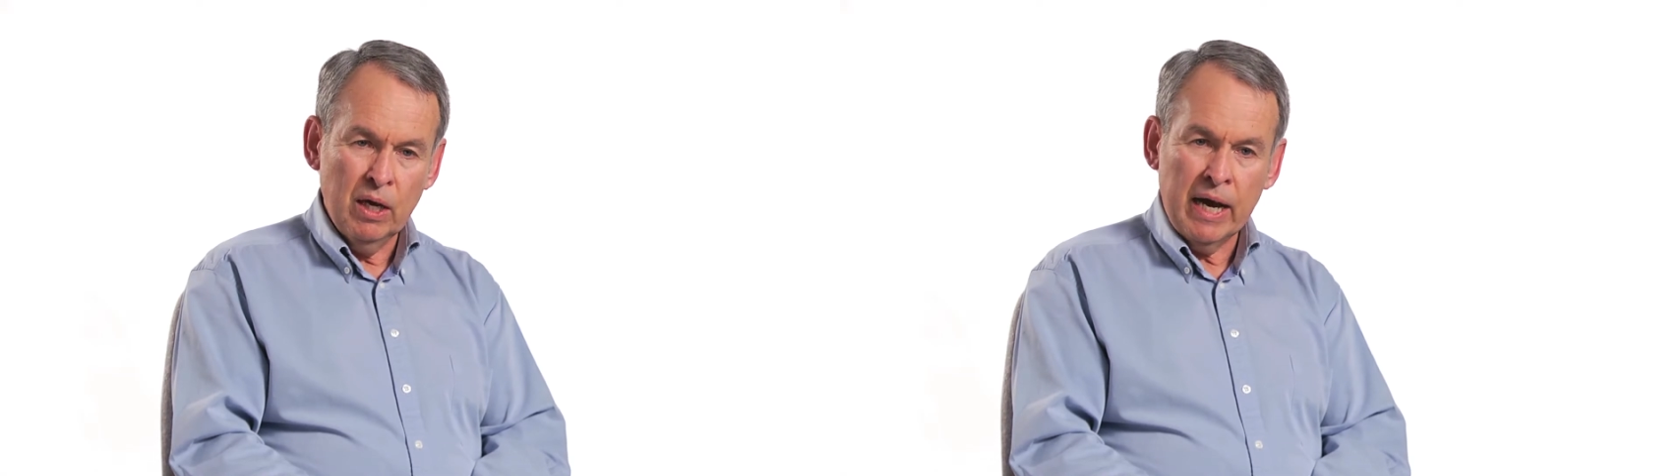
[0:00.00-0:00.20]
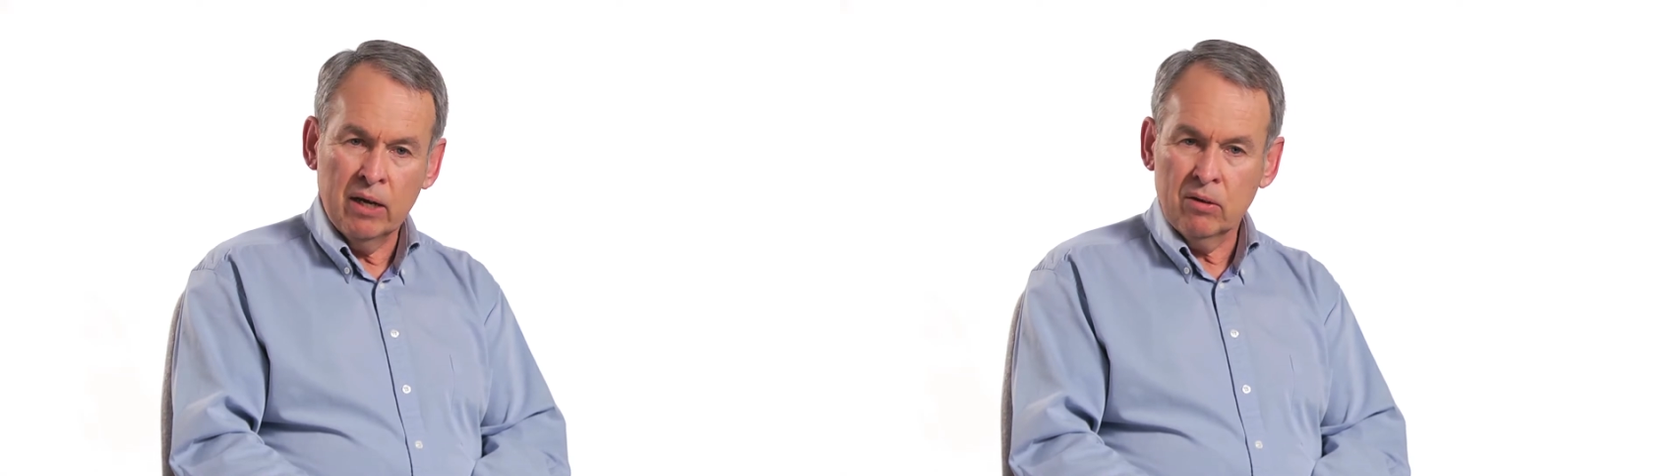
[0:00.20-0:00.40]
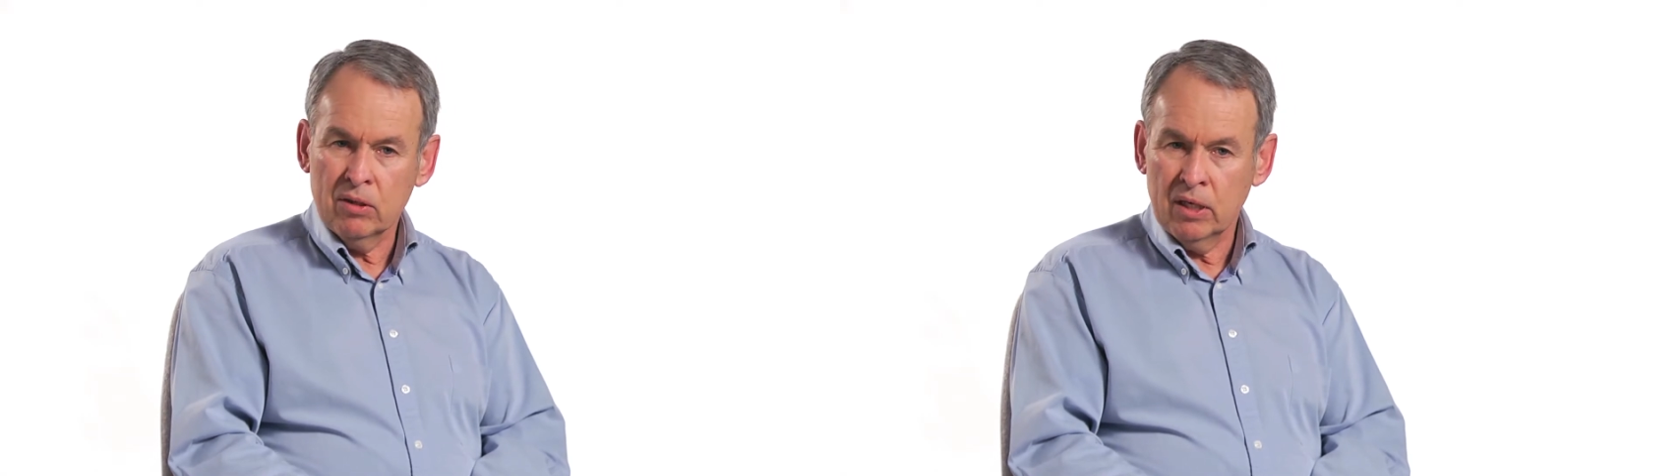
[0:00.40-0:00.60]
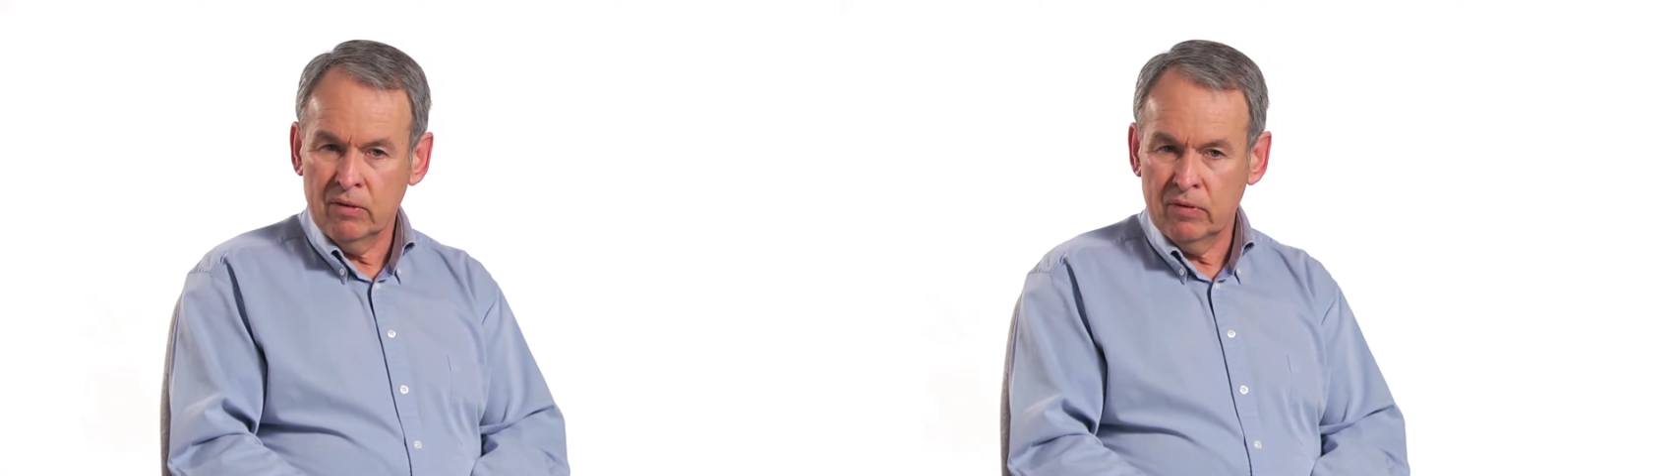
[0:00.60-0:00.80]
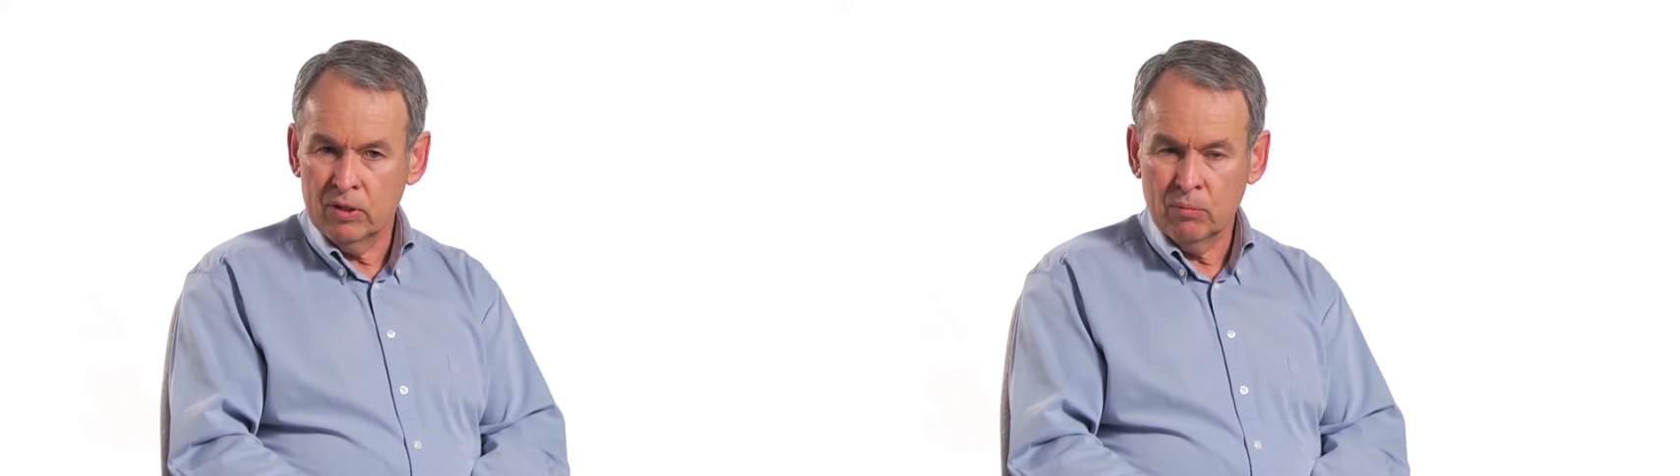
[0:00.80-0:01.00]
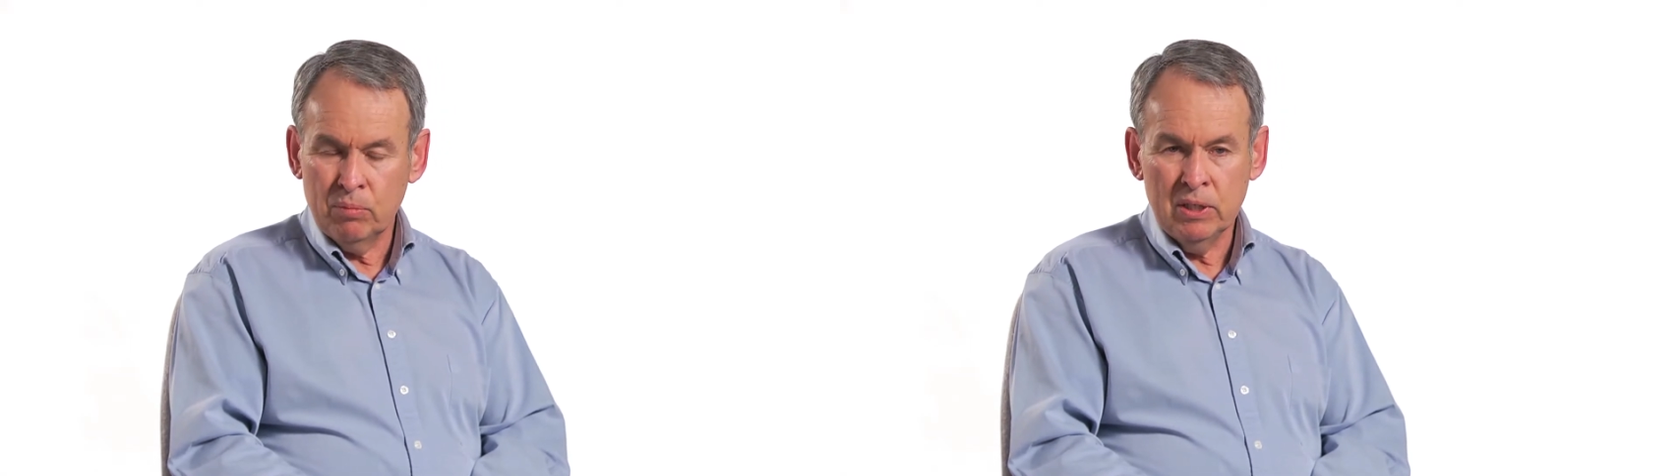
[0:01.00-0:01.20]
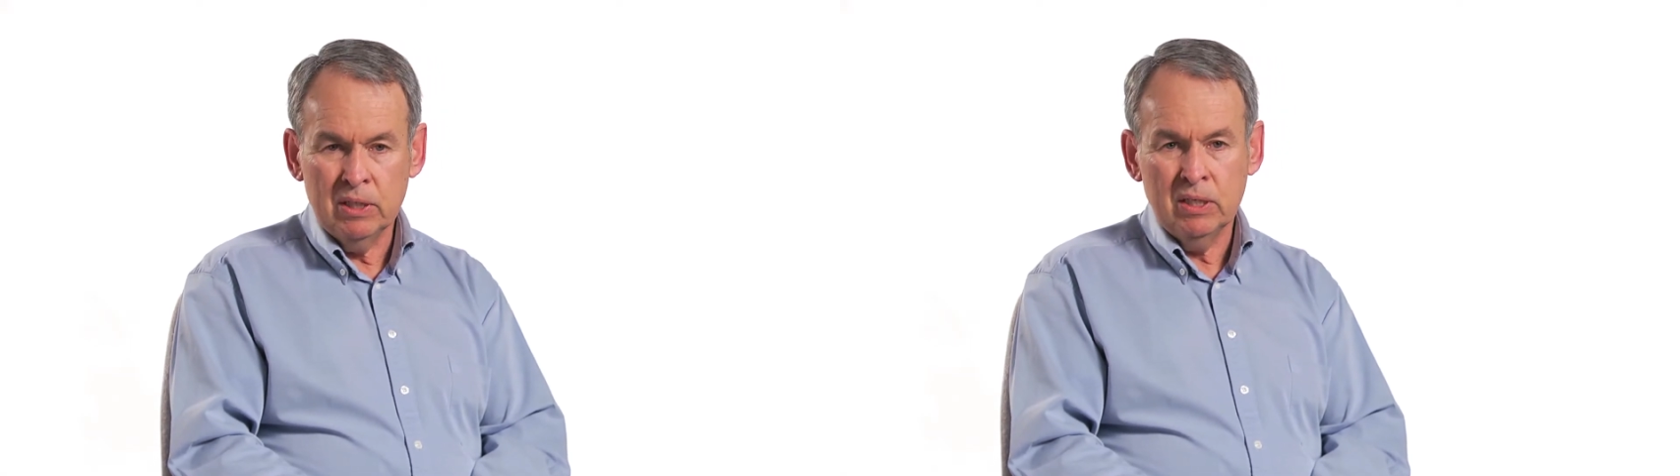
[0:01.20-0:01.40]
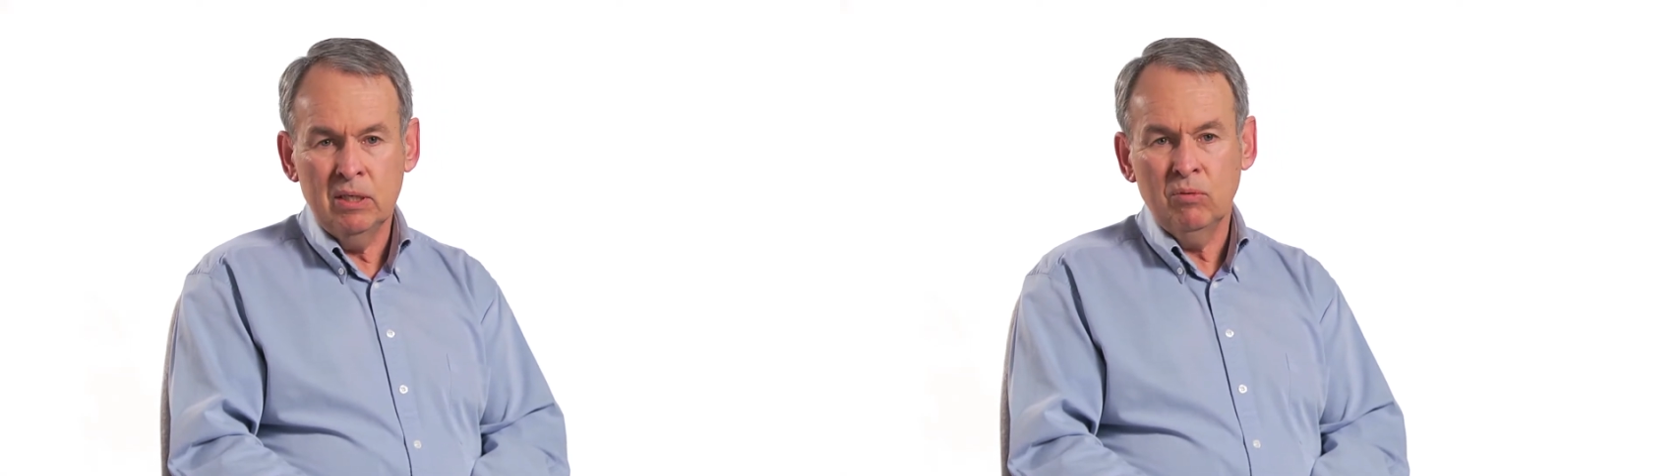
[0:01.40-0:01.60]
adult life in the
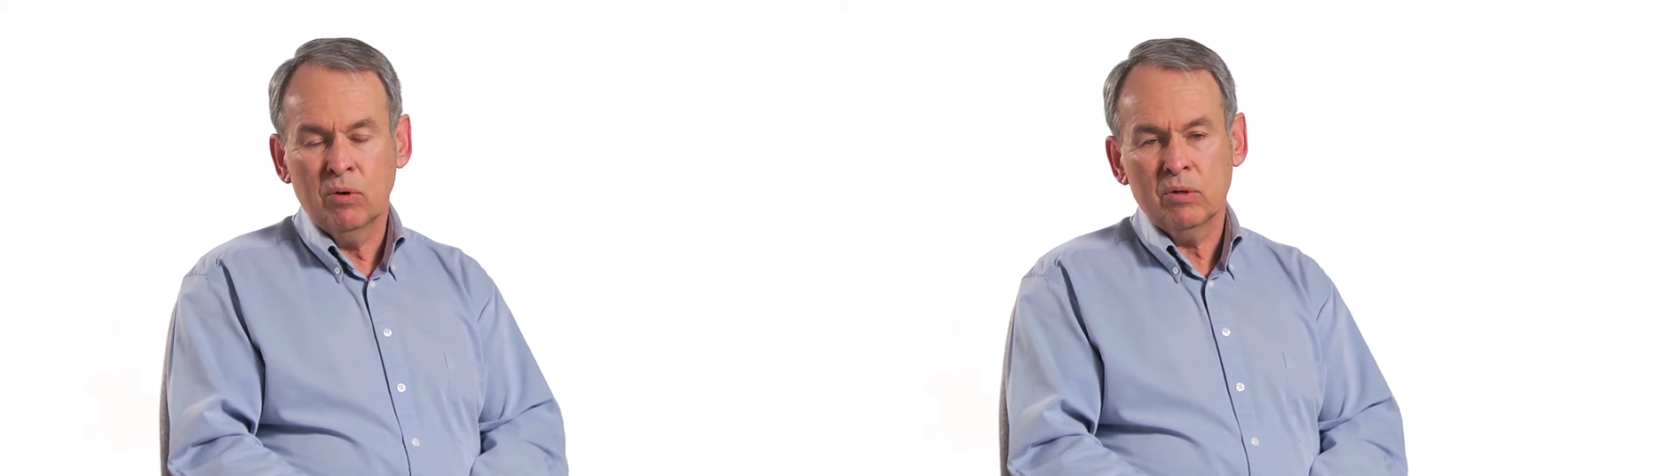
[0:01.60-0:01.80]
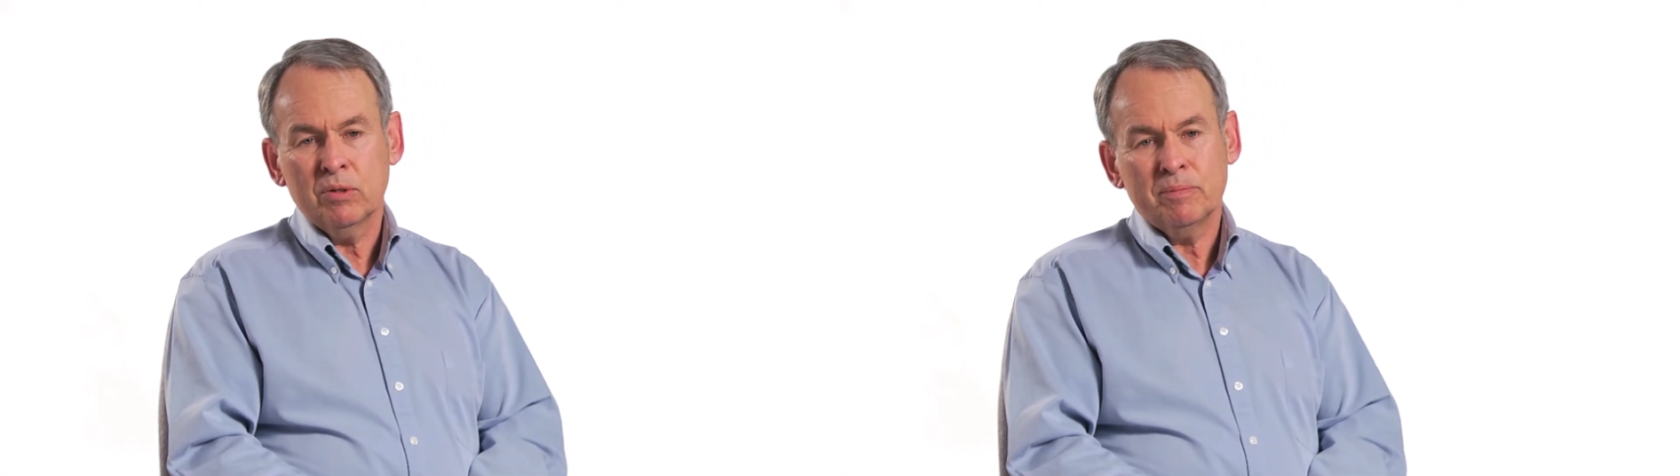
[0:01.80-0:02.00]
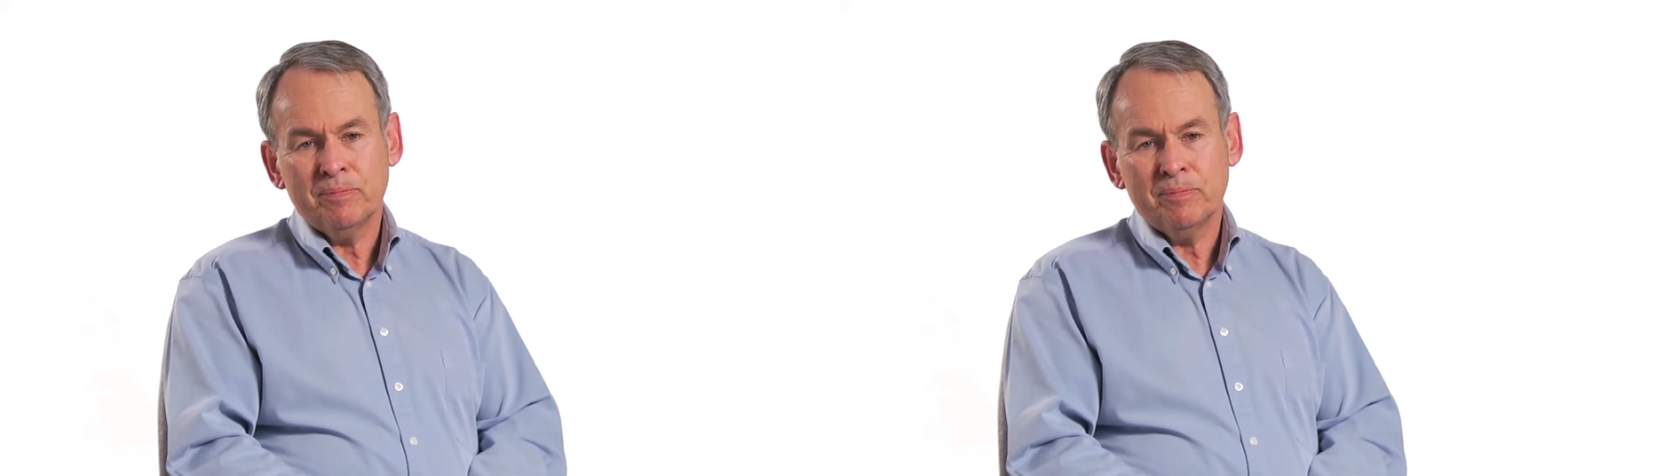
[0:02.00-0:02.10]
PDD world.